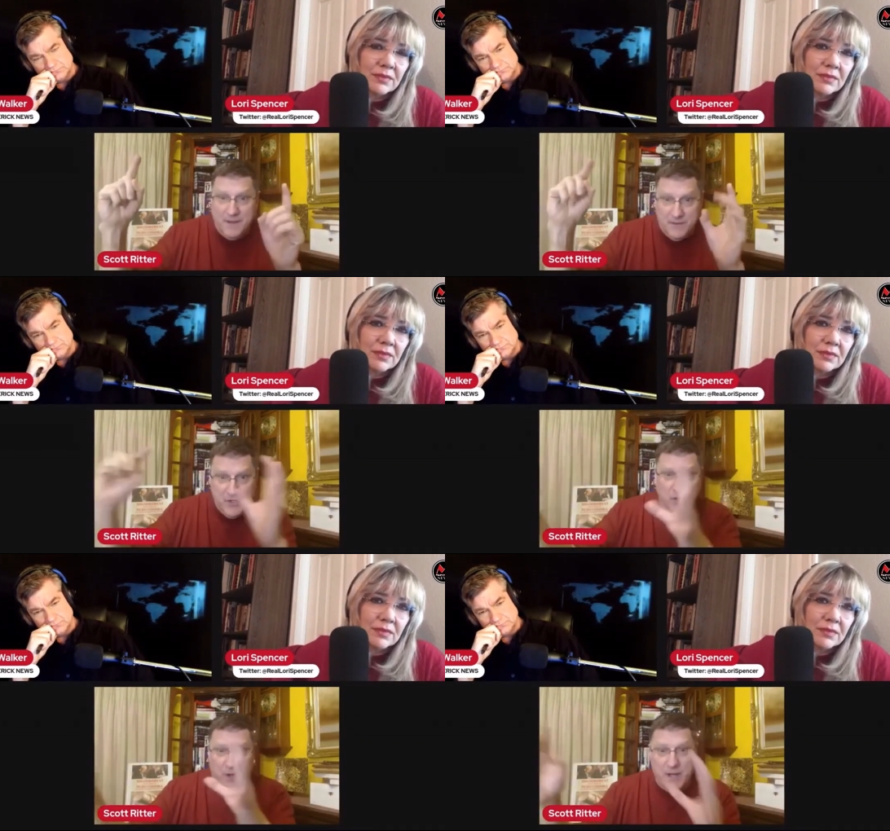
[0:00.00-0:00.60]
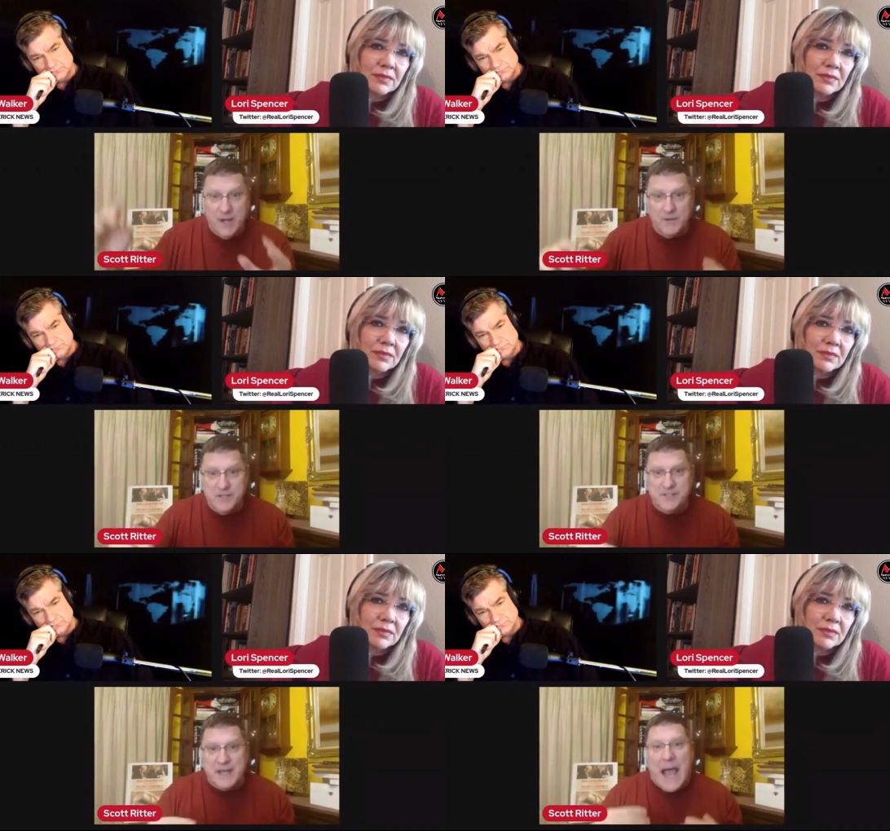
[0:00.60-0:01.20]
Speaker 1: New York, you know,
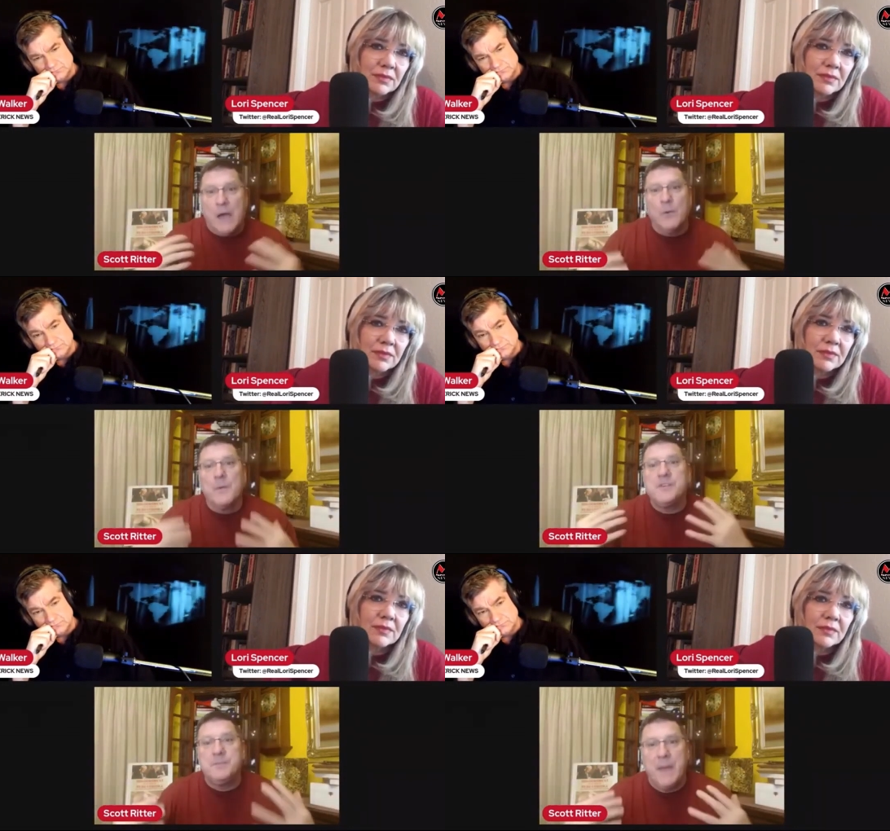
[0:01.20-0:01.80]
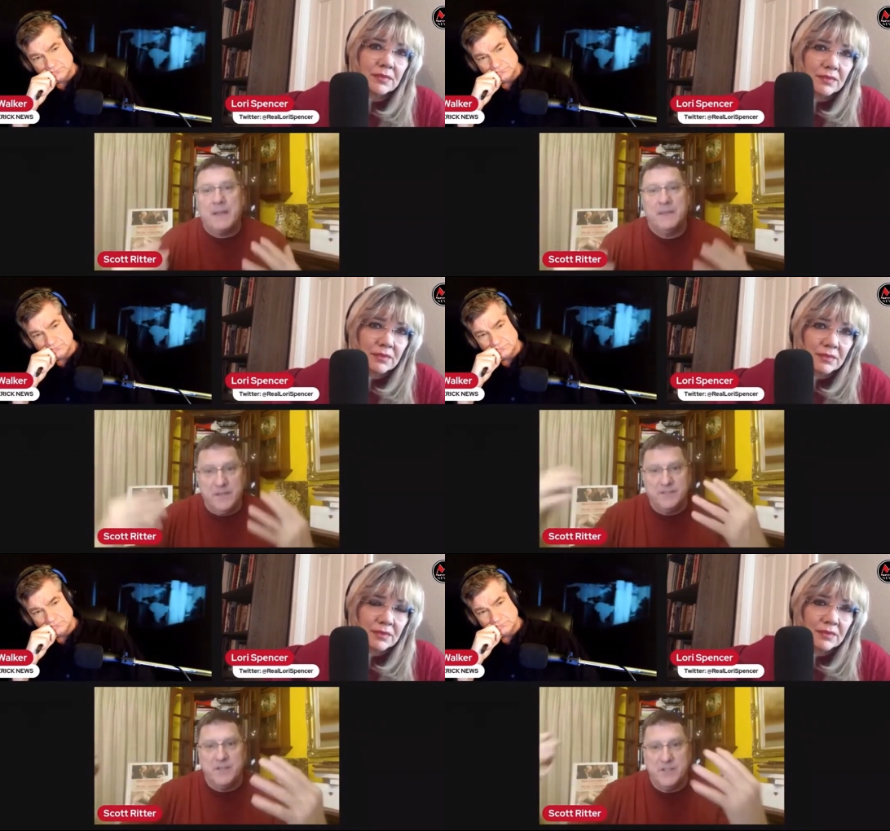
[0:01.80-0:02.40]
she said, I will respect the
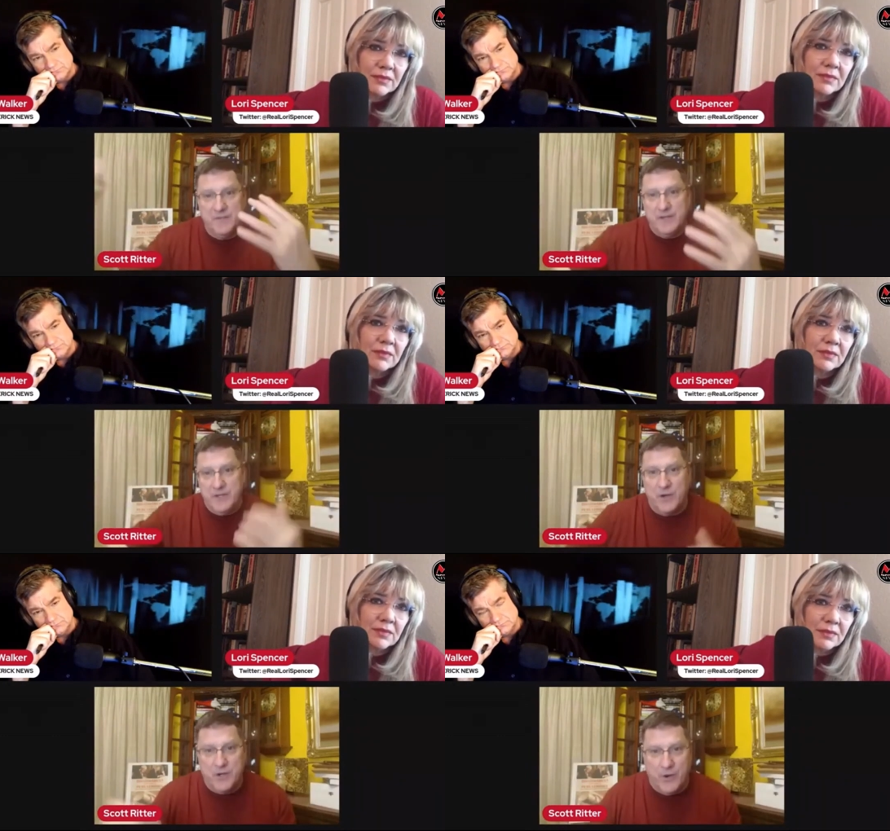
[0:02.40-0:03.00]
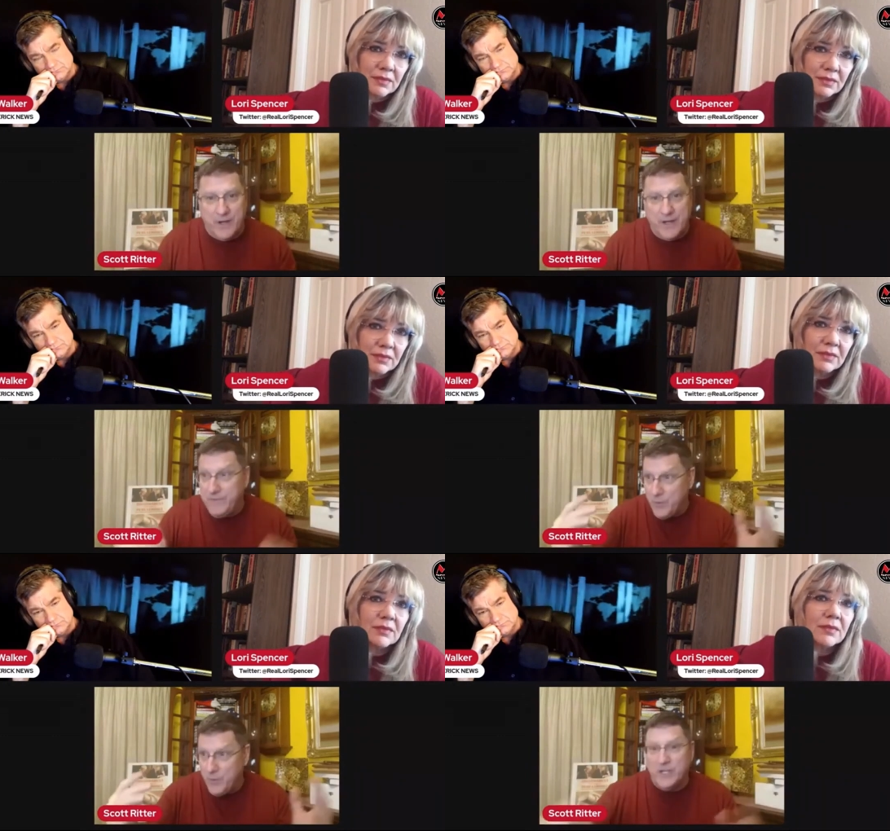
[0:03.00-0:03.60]
decision of a New York court.
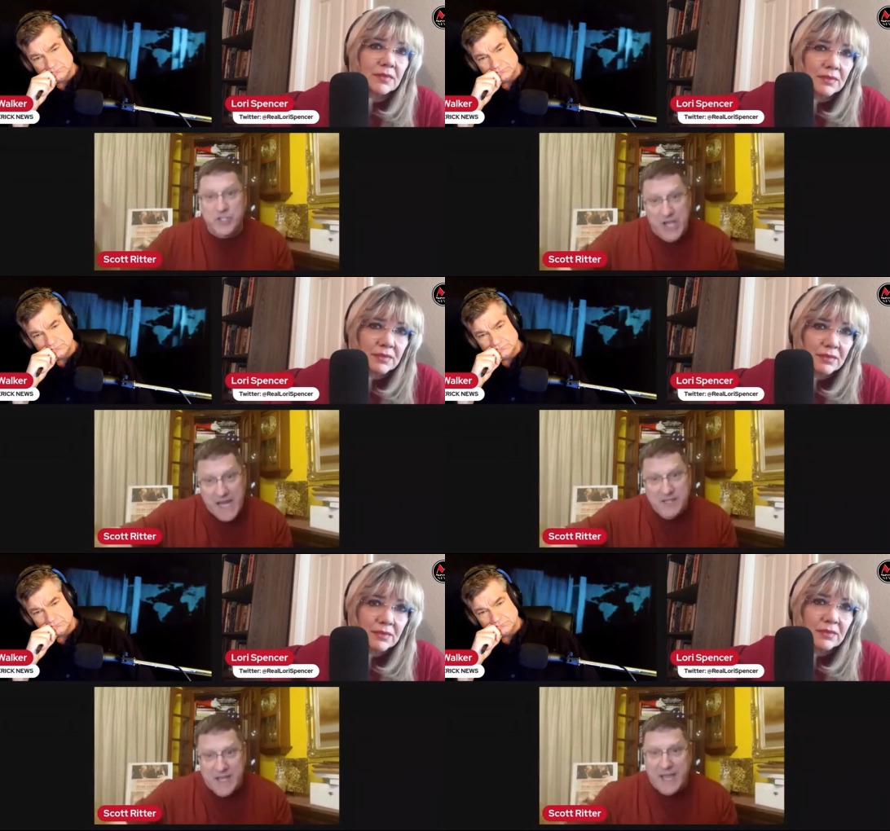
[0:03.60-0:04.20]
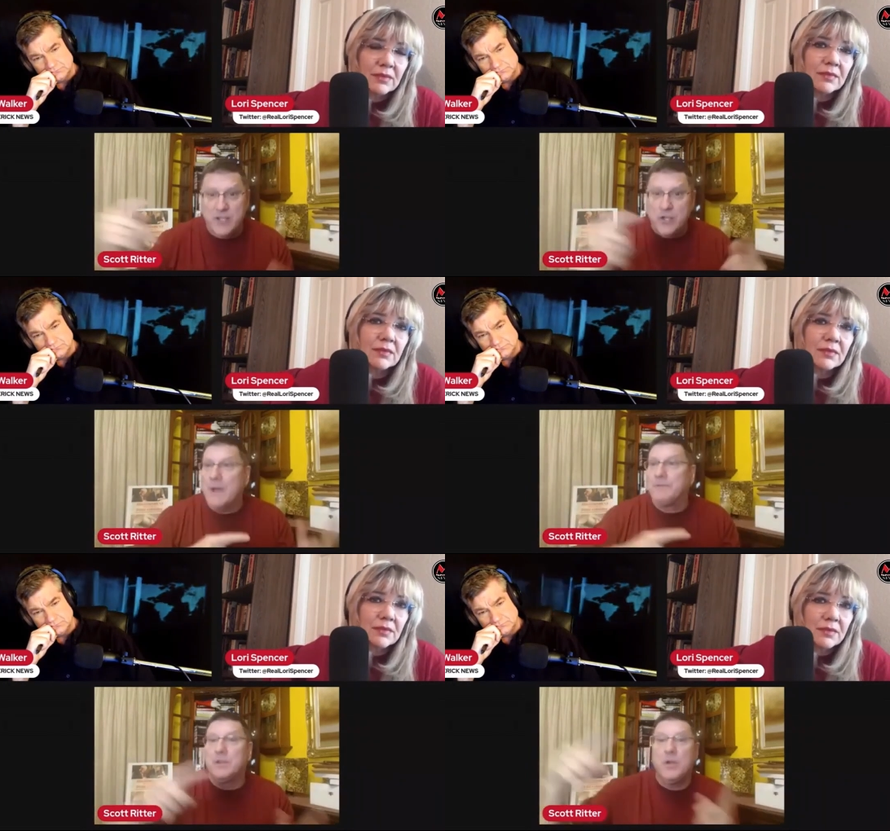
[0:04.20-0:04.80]
If you want to change that,
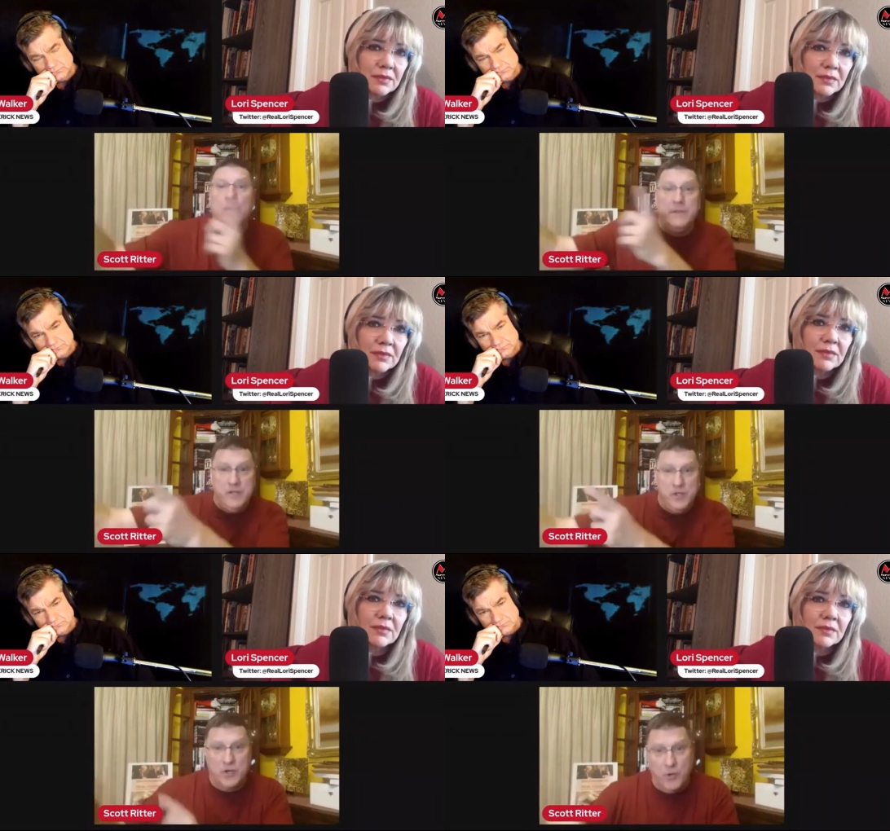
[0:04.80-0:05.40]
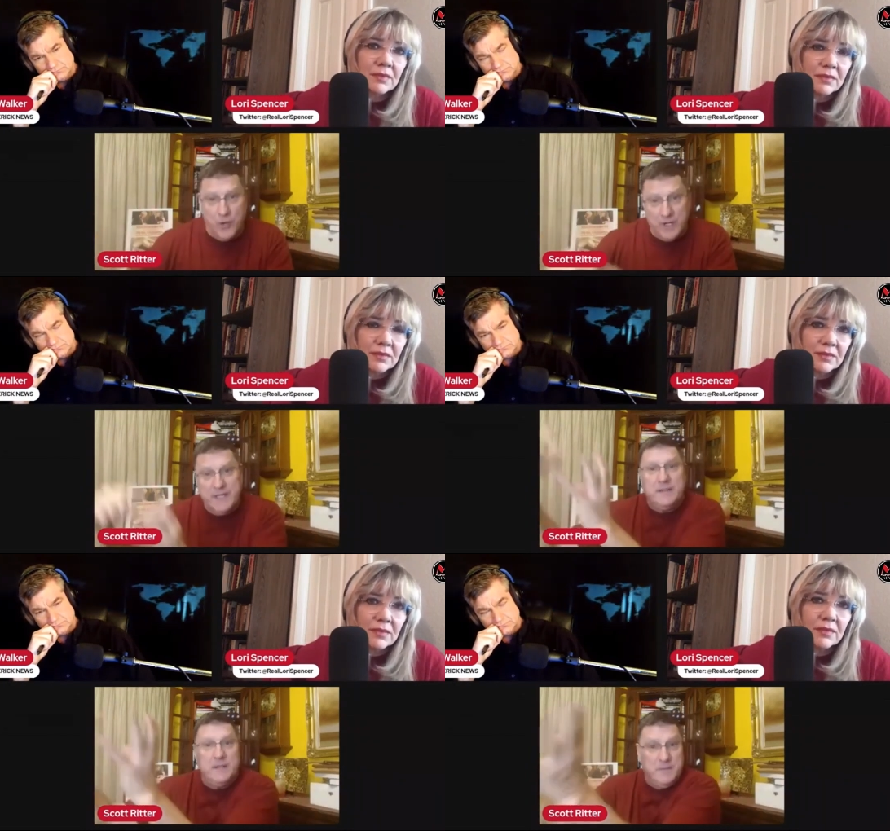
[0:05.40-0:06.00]
you have to go to the New York court
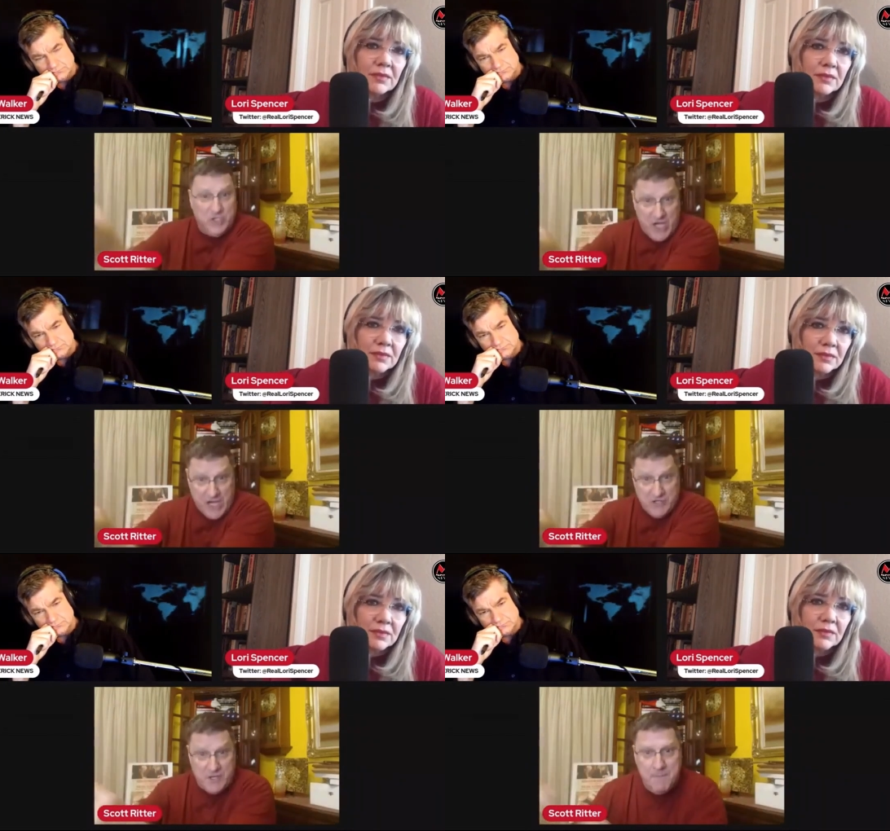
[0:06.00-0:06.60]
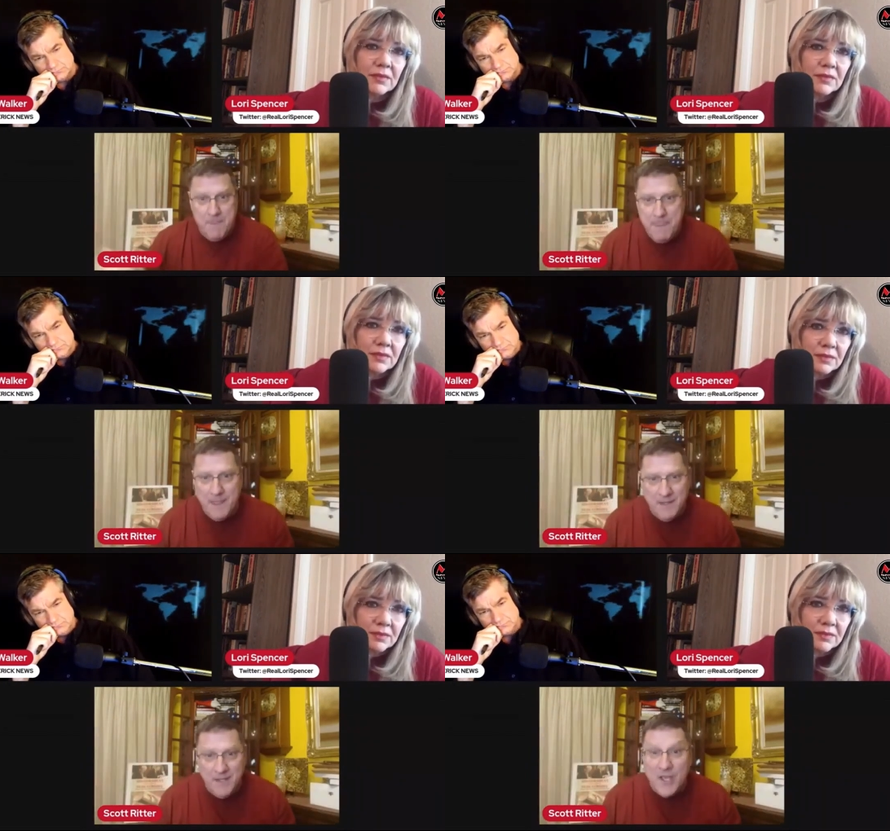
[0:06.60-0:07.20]
and get them to change it.
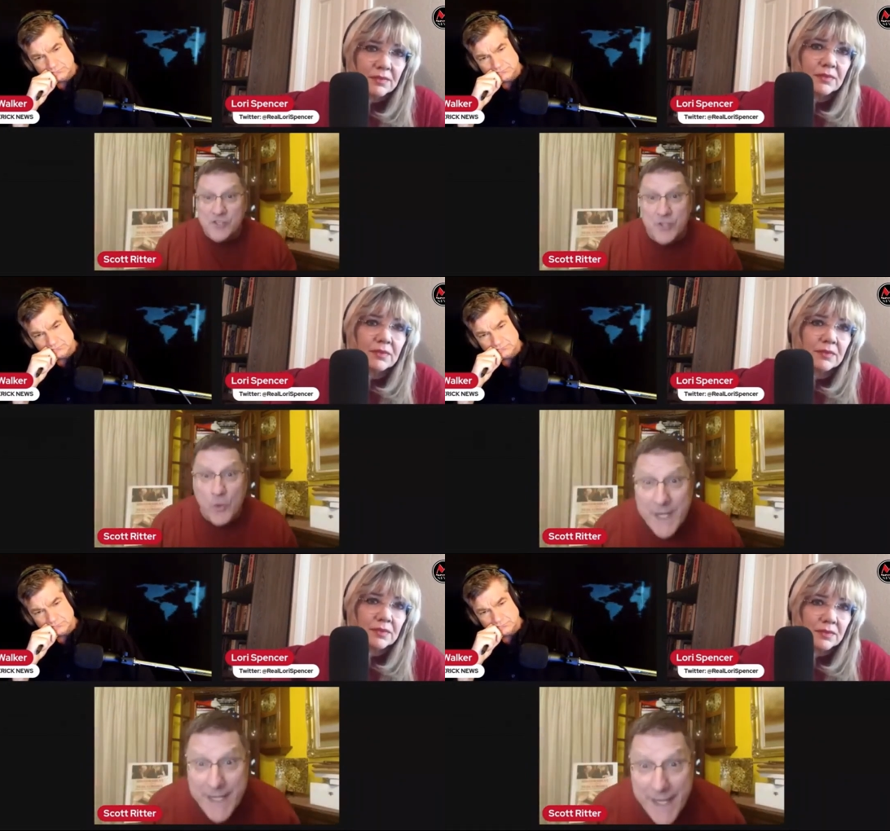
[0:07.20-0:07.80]
So we